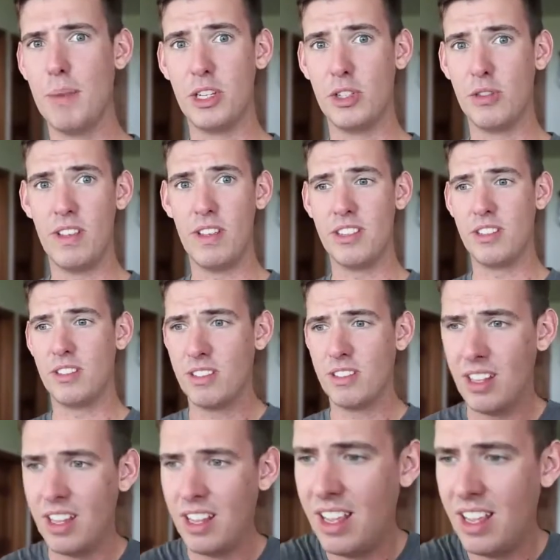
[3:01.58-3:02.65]
but it's
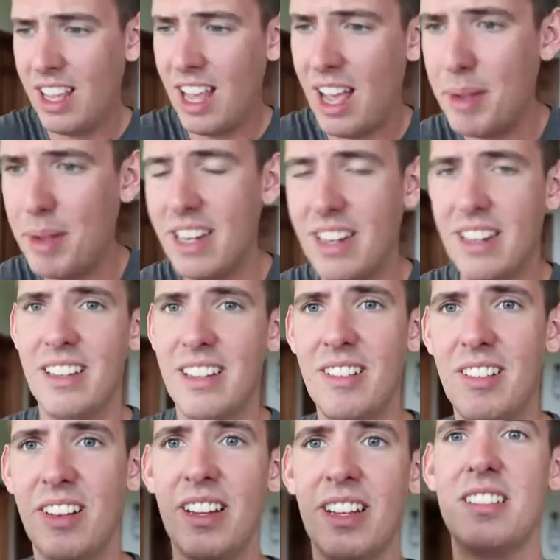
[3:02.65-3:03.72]
I mean,
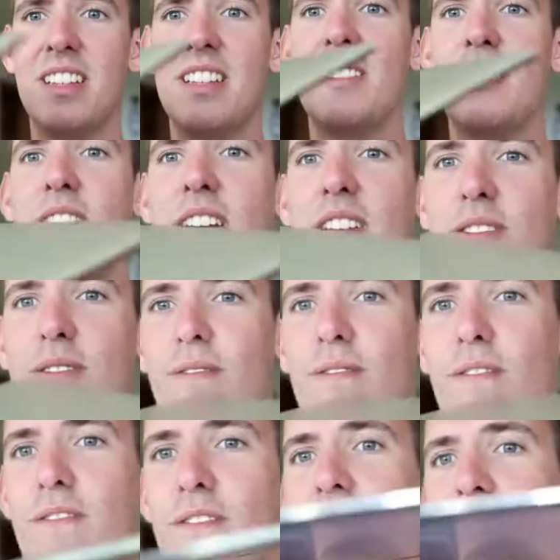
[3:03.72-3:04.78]
look at this. It's
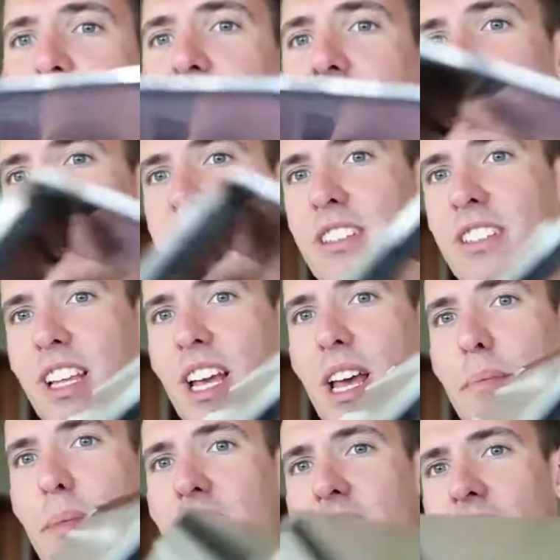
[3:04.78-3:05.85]
very slim. It